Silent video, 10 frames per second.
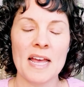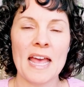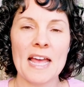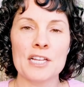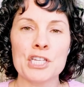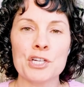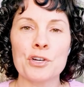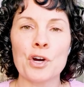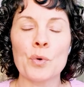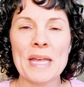And to
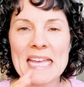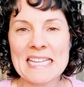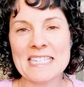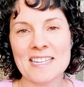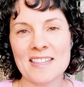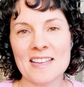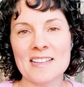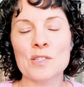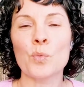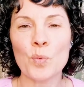go into
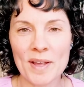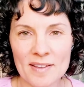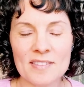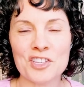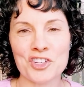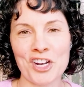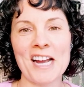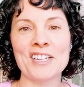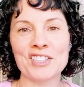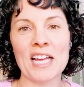this with
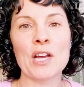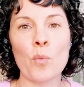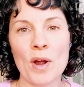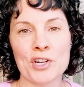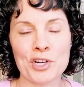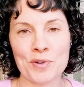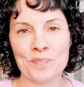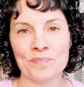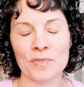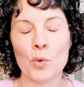childlike wonder,
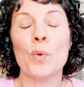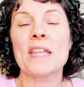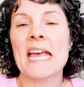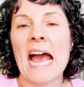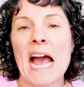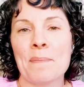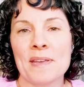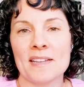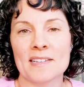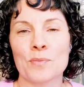with
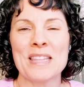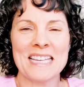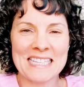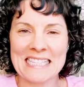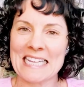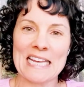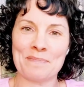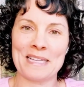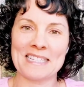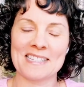happiness, with
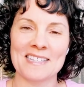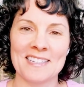excitement.